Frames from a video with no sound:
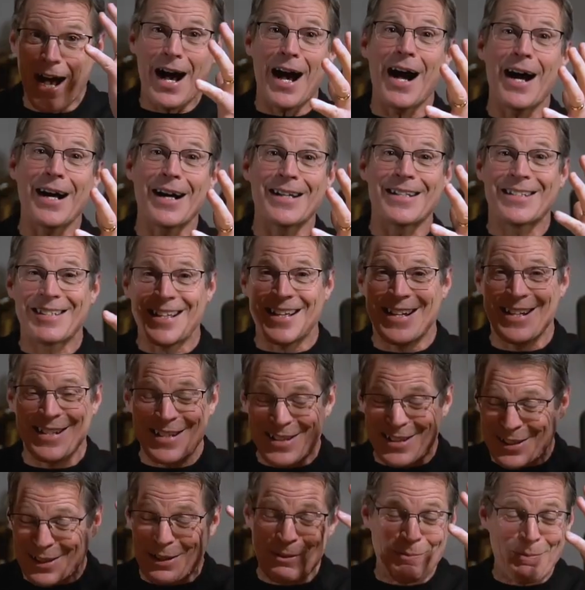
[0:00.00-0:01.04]

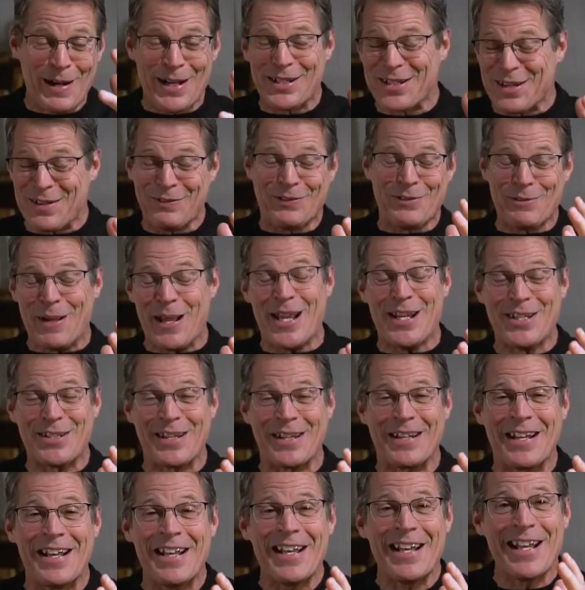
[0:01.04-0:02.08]
it's so much
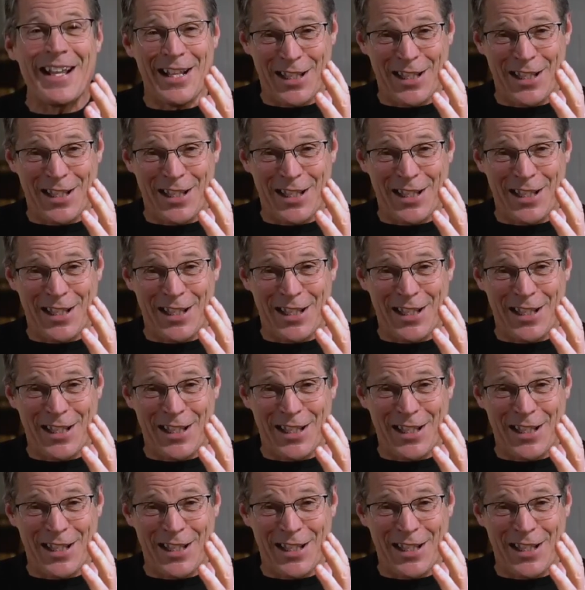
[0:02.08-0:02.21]
information.